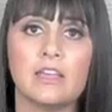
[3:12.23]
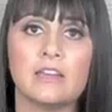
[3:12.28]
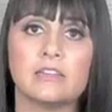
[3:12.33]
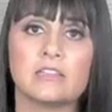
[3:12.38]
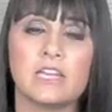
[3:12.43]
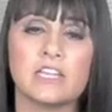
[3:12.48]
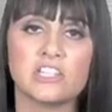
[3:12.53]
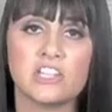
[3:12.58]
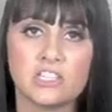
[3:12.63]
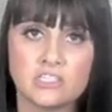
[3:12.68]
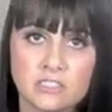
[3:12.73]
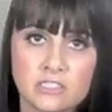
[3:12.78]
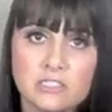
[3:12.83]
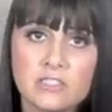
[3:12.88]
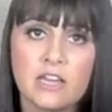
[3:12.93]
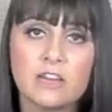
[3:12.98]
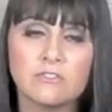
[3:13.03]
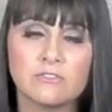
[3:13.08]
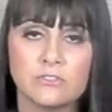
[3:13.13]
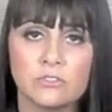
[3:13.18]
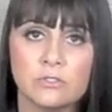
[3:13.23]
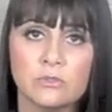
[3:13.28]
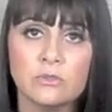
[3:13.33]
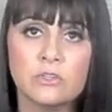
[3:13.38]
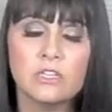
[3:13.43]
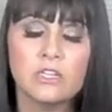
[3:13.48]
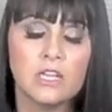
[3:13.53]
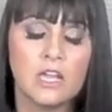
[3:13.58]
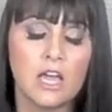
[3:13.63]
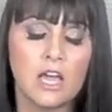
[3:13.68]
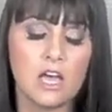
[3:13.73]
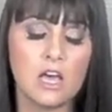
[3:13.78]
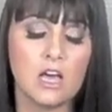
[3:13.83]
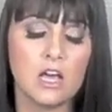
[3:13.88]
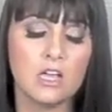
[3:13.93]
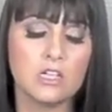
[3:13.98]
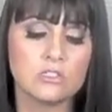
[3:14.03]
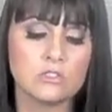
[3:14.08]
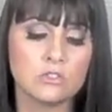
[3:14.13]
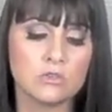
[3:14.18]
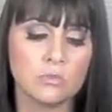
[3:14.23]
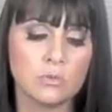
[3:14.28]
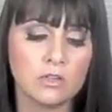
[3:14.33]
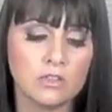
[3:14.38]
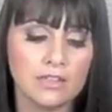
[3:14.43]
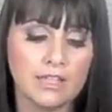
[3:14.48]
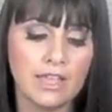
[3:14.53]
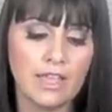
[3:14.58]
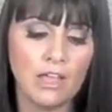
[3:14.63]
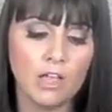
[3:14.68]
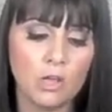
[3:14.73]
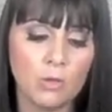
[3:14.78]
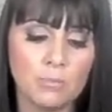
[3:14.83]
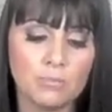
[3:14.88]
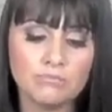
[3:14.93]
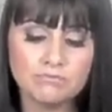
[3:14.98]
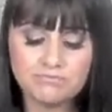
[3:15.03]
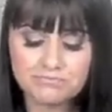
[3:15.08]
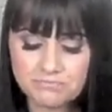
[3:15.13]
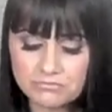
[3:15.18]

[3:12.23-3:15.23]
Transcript: in digesting that food uh, to really help